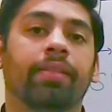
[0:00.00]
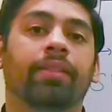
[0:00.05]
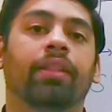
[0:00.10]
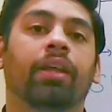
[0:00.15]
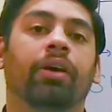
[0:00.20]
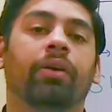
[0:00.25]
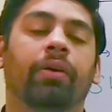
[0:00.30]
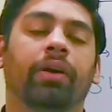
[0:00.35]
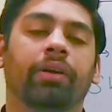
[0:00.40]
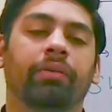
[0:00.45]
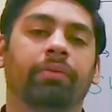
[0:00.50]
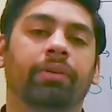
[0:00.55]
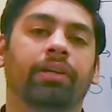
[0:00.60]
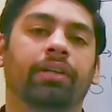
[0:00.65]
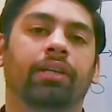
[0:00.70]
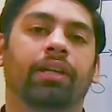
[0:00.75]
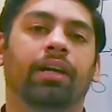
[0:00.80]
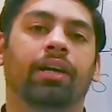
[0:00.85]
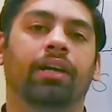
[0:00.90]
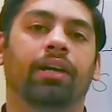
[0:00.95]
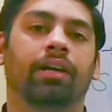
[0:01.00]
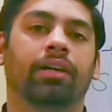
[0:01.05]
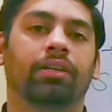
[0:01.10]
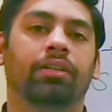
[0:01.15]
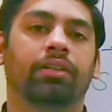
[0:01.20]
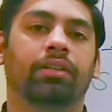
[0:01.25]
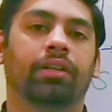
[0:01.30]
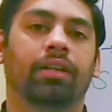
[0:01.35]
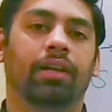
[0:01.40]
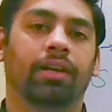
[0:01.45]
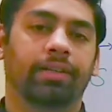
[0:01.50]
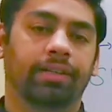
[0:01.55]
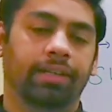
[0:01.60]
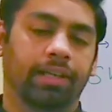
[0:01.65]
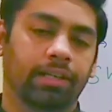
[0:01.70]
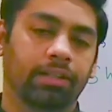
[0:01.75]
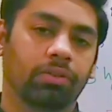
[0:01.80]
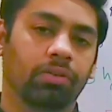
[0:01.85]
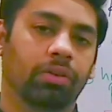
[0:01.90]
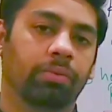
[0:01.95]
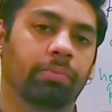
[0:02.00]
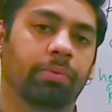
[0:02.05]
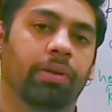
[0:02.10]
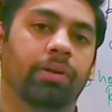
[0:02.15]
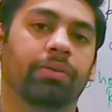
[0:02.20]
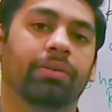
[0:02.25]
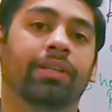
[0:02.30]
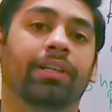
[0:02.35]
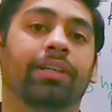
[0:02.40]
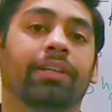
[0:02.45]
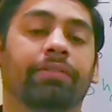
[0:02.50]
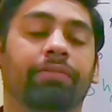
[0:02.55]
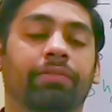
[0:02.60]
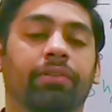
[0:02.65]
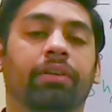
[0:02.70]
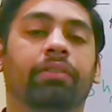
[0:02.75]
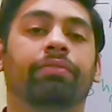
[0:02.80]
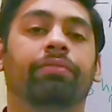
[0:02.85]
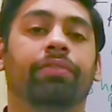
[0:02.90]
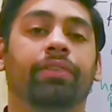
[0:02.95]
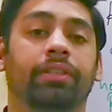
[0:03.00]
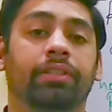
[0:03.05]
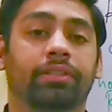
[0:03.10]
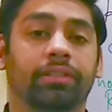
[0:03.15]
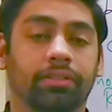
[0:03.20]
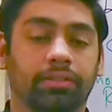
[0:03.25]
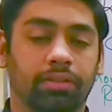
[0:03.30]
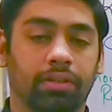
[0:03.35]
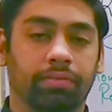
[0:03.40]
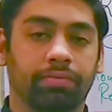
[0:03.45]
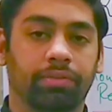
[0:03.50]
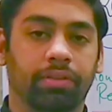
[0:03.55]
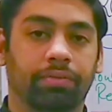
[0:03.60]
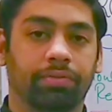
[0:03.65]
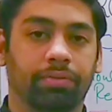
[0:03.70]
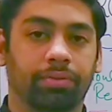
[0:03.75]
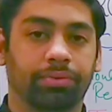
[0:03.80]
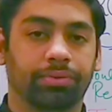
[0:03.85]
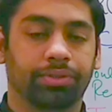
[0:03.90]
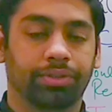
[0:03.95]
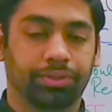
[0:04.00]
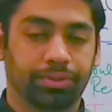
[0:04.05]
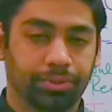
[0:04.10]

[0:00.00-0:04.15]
Now I will tell you about the different phases of the frozen.